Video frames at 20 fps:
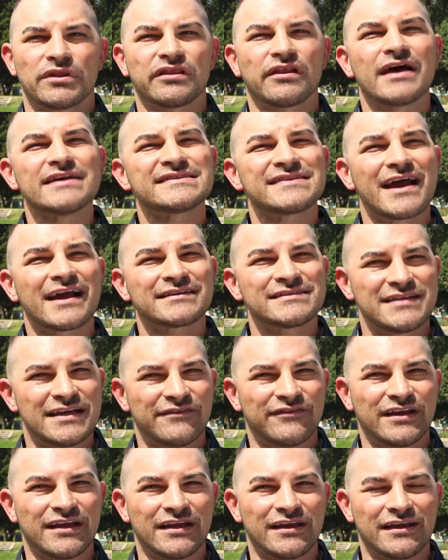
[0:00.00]
With less
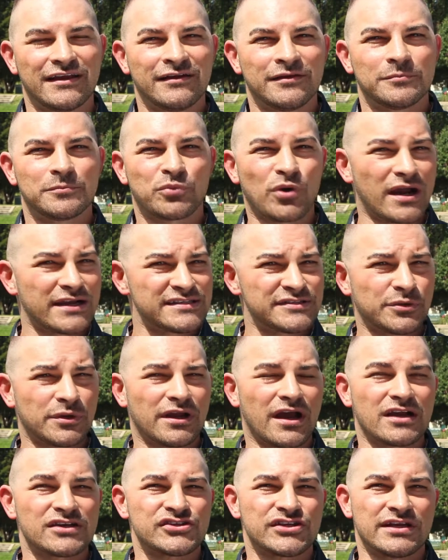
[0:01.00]
activity, price
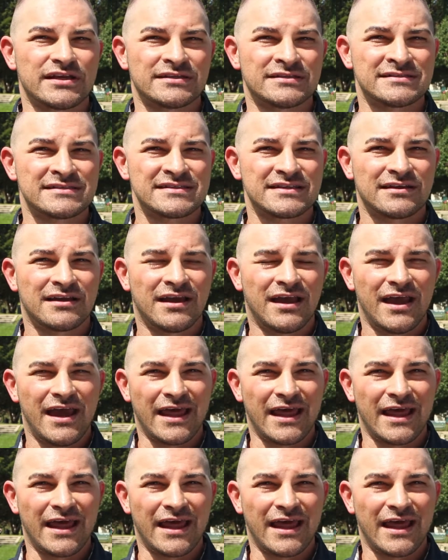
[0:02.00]
reductions,